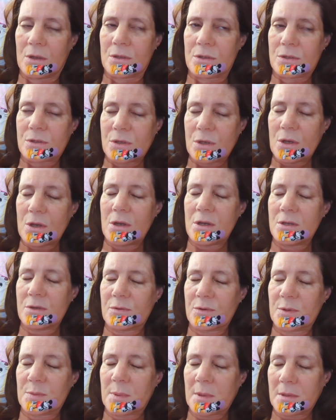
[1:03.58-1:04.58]
Sir is
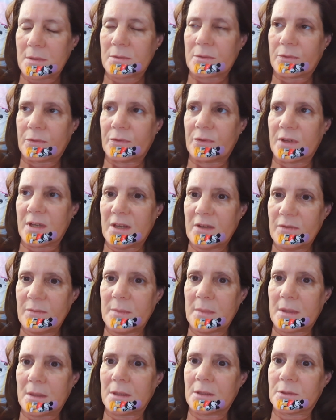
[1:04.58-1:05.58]
responsible for giving
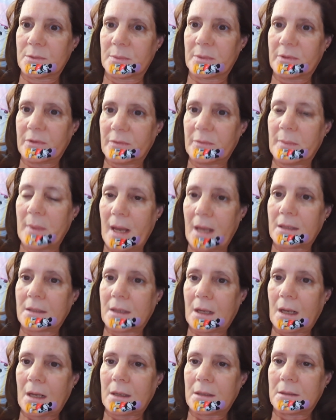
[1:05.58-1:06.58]
me a little bit of a bad
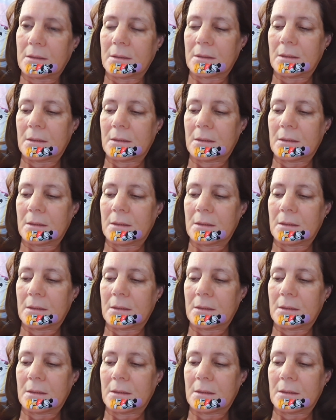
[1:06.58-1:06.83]
day.